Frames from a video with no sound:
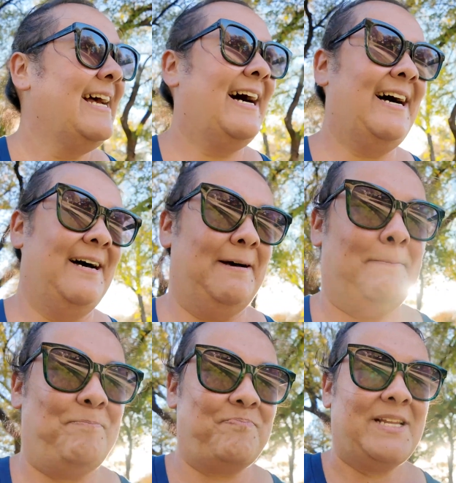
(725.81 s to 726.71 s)

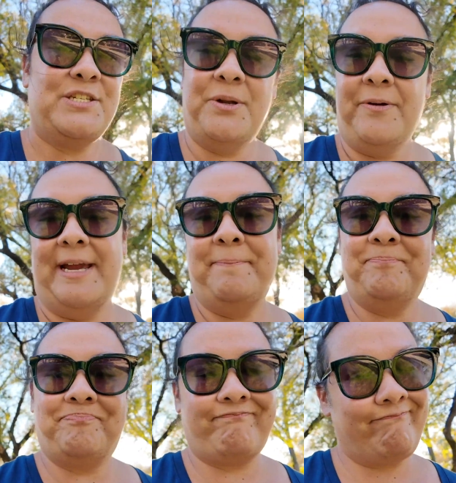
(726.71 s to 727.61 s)
So anyway,
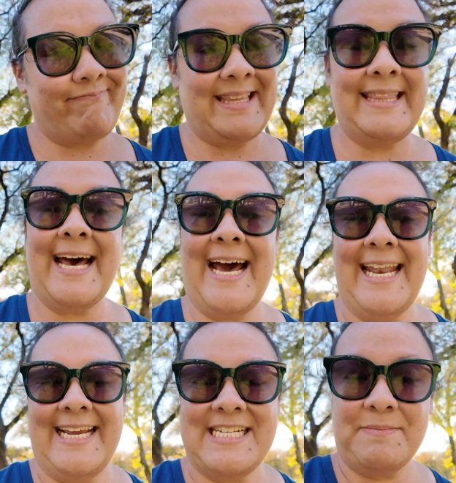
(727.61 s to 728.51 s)
that
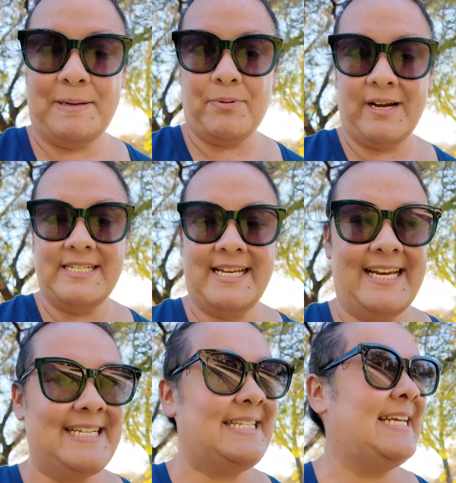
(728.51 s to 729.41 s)
is my
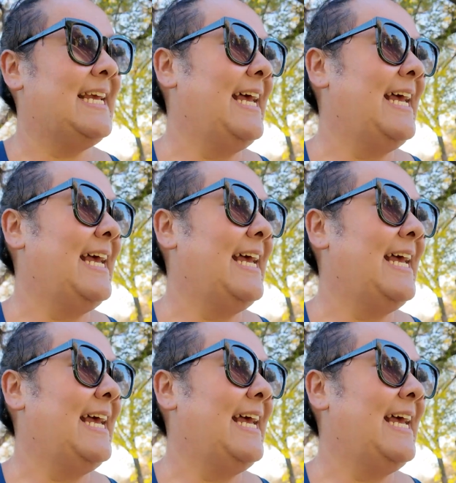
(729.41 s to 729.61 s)
process.